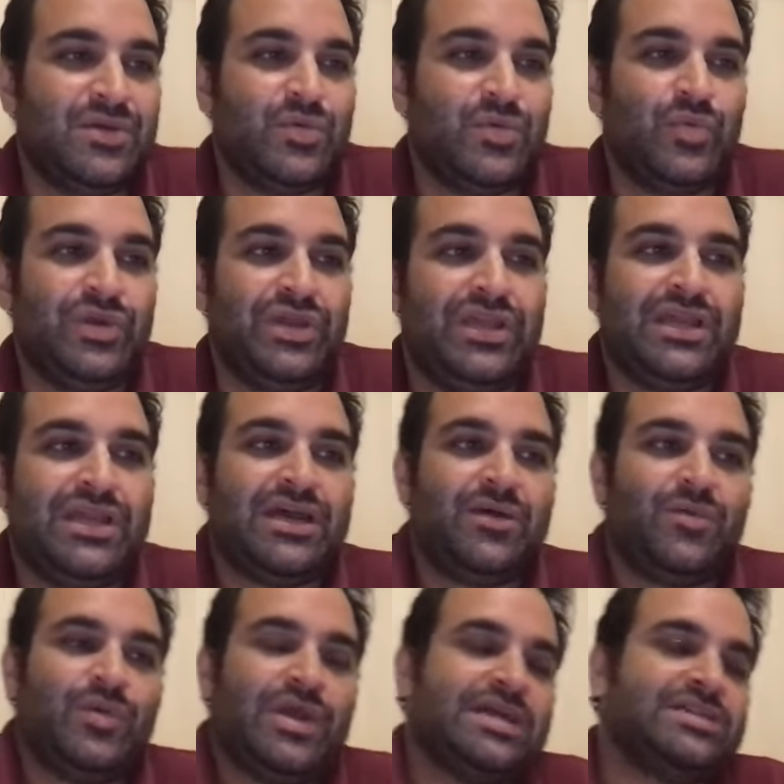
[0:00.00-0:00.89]
We
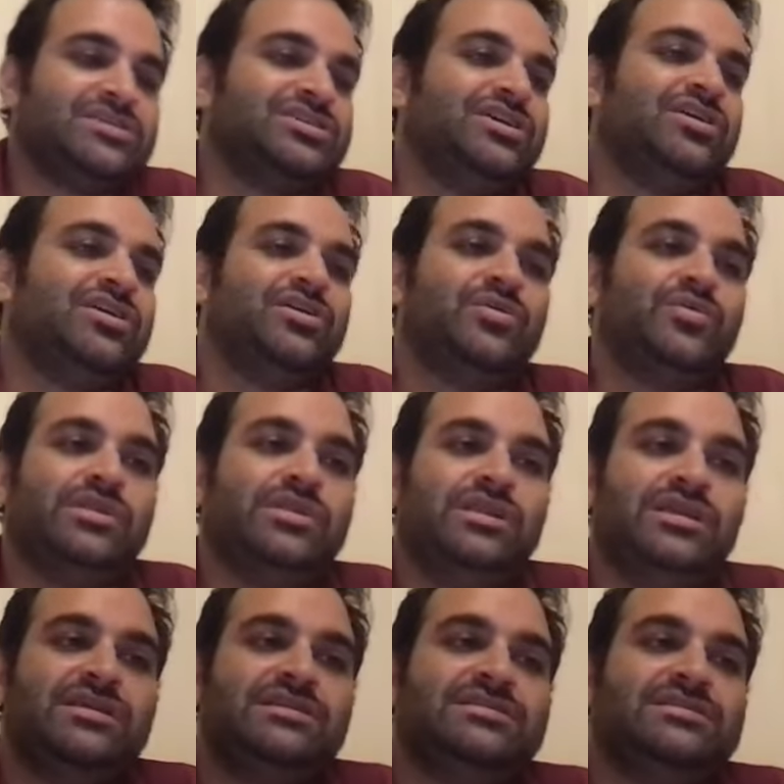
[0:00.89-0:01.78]
actually going to
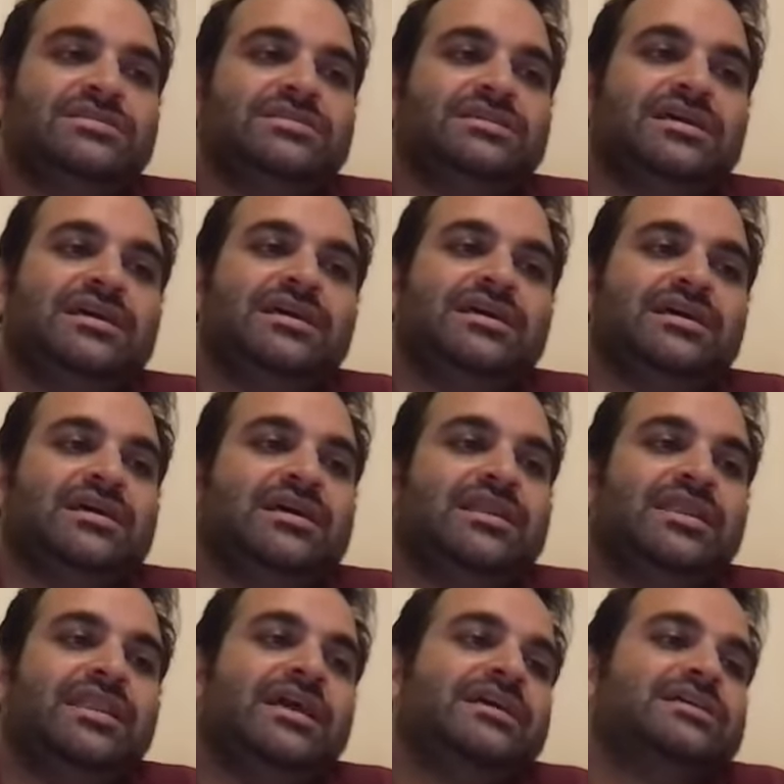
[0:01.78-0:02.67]
release
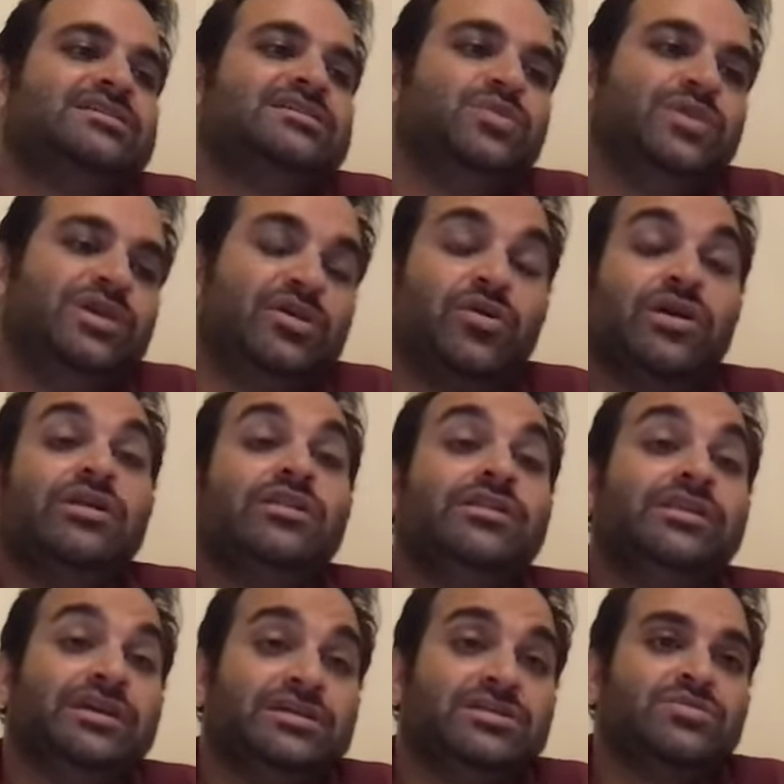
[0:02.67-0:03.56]
next week, early
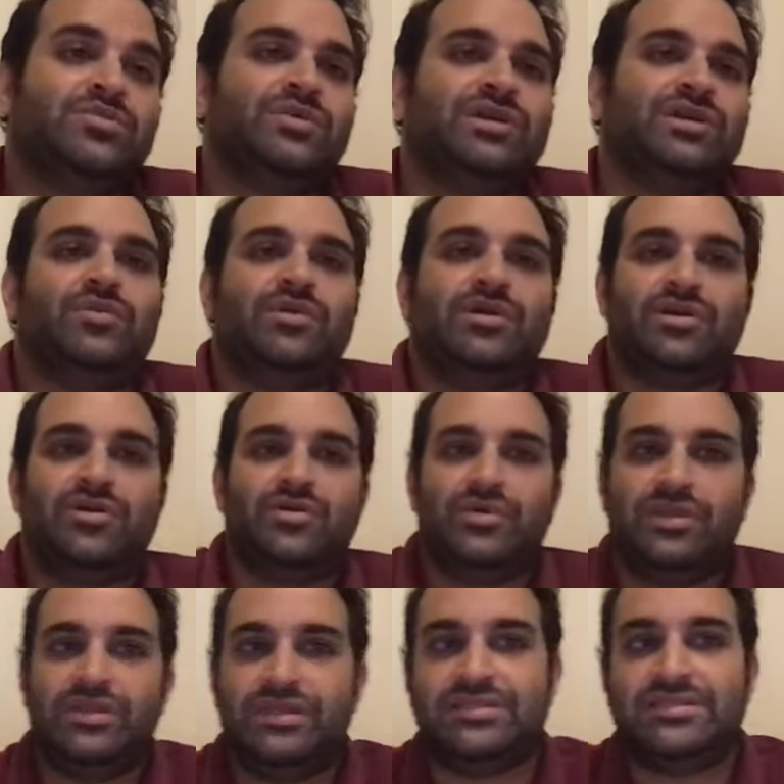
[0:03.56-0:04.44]
next week. We're going to
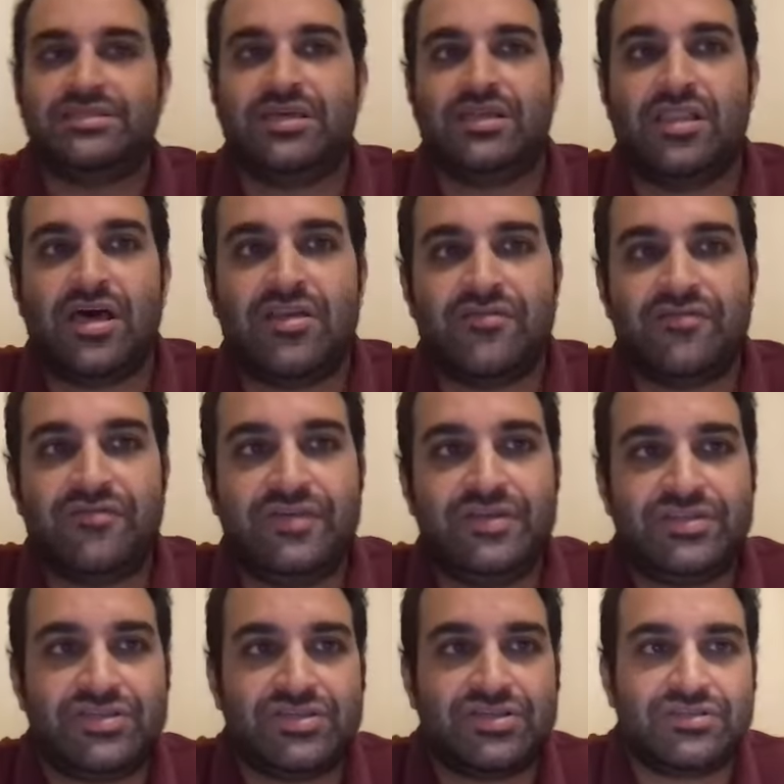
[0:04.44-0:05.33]
release a lot of
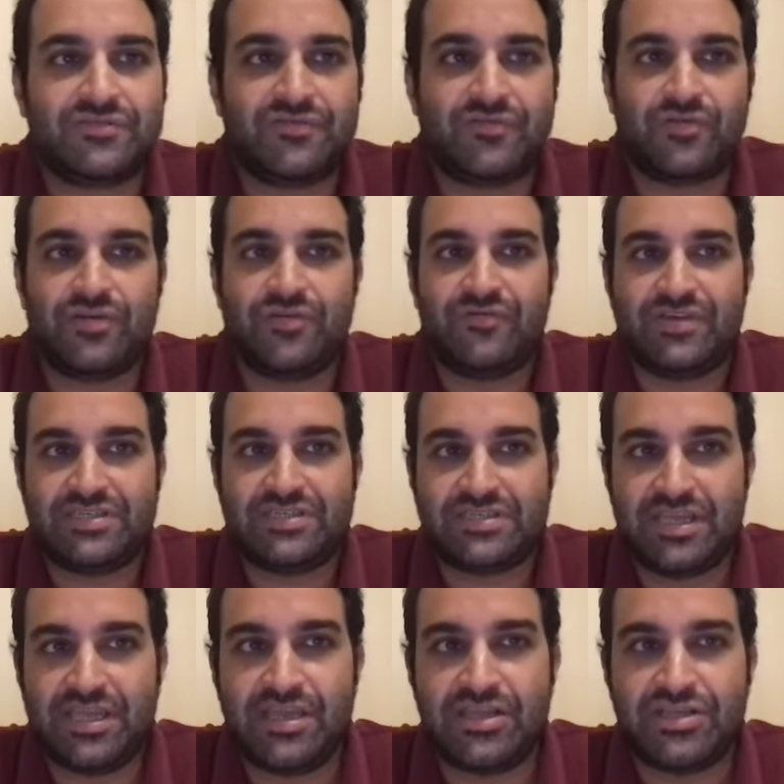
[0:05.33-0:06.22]
features for
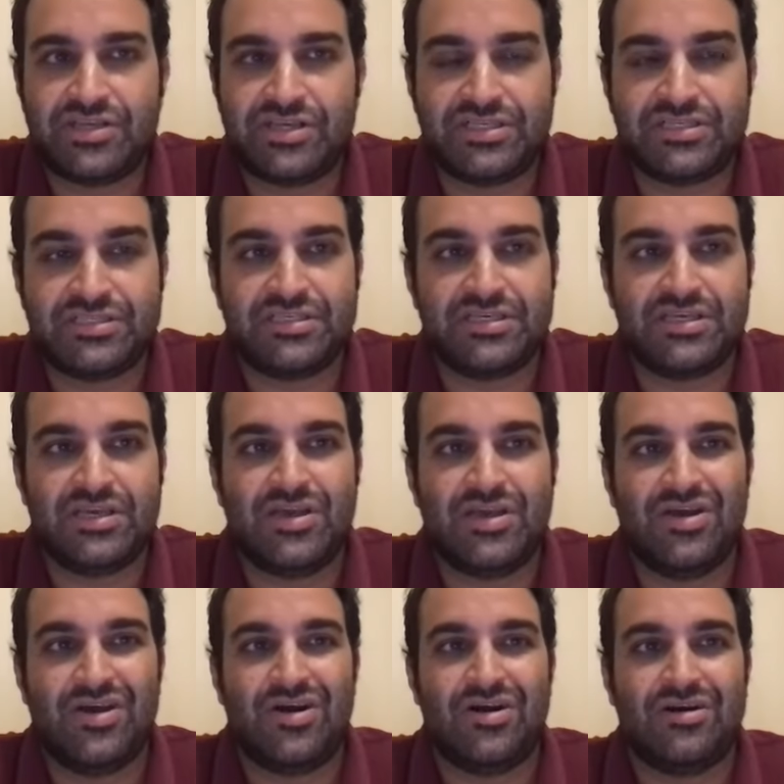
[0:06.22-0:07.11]
investigations
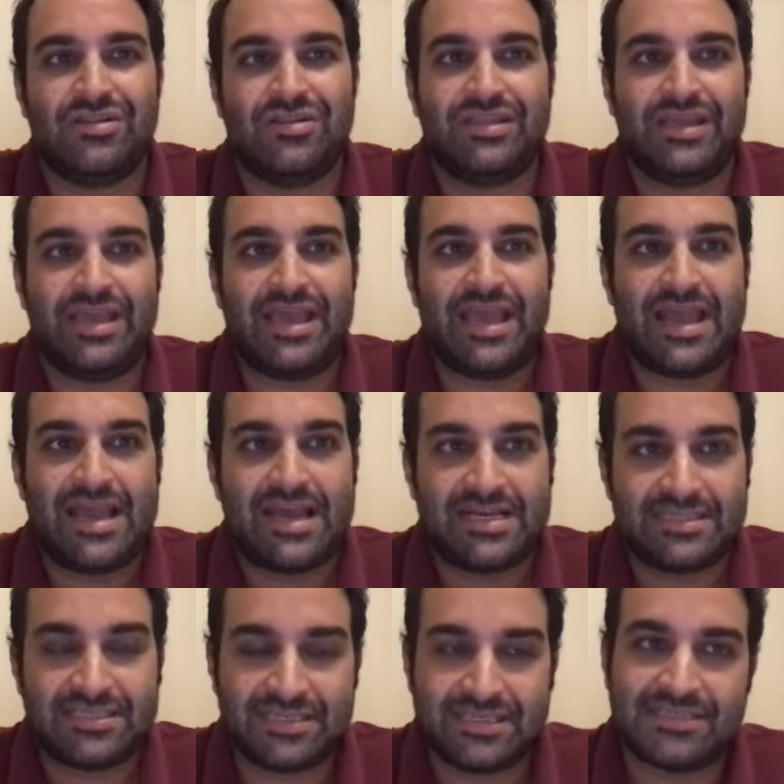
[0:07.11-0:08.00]
on the
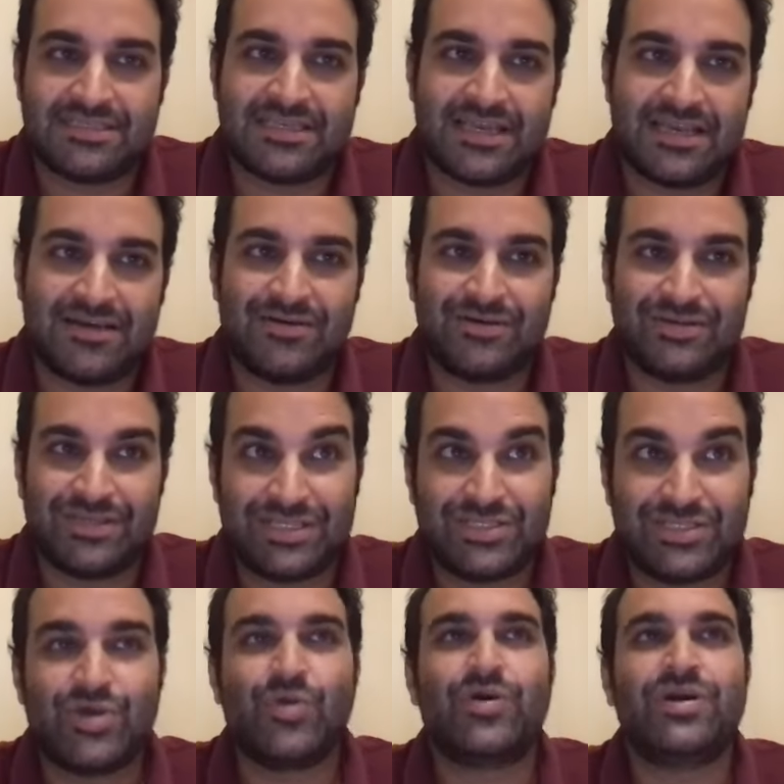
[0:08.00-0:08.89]
assets or the
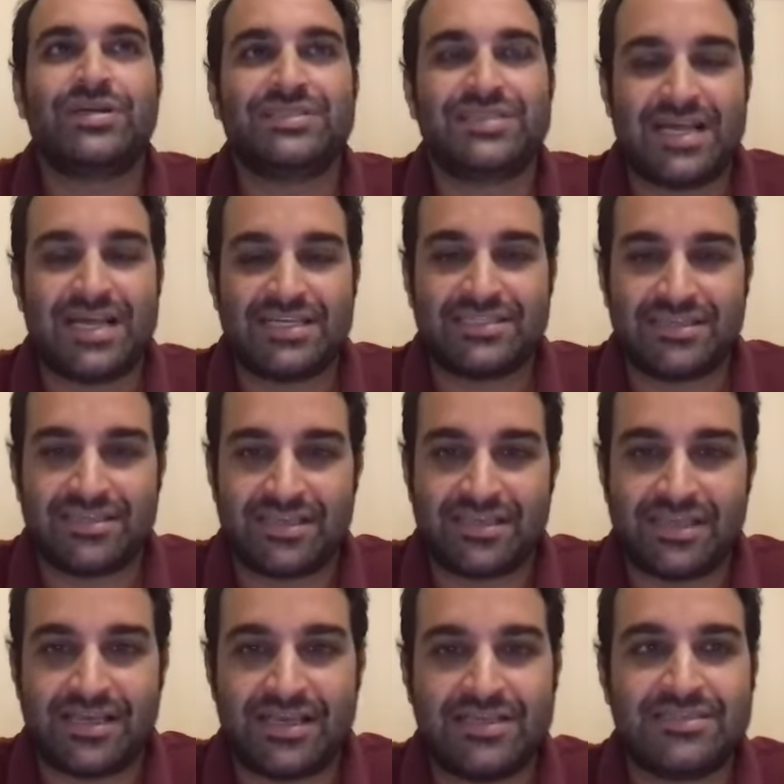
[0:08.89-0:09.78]
tokens asset
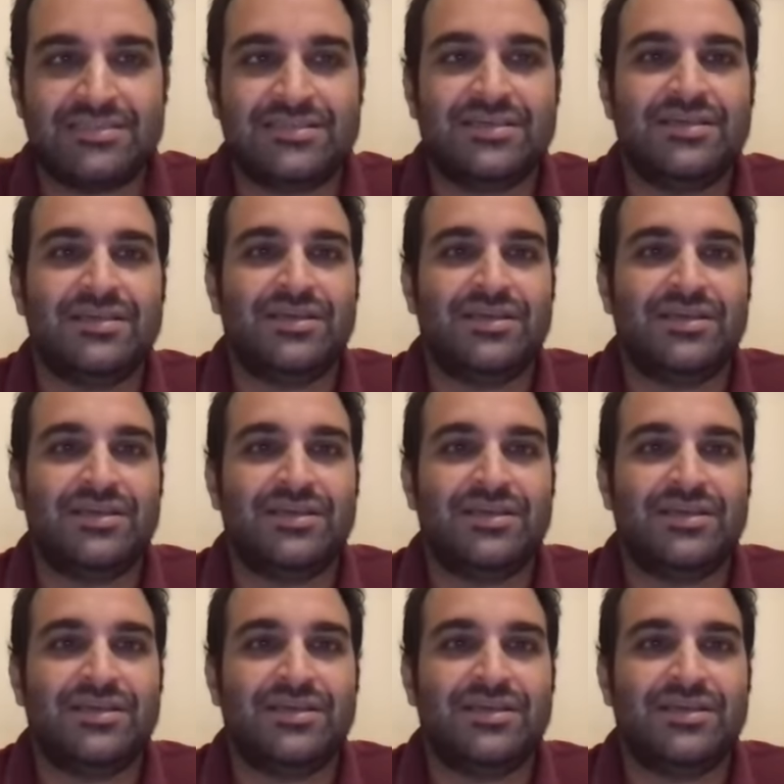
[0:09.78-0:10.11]
class,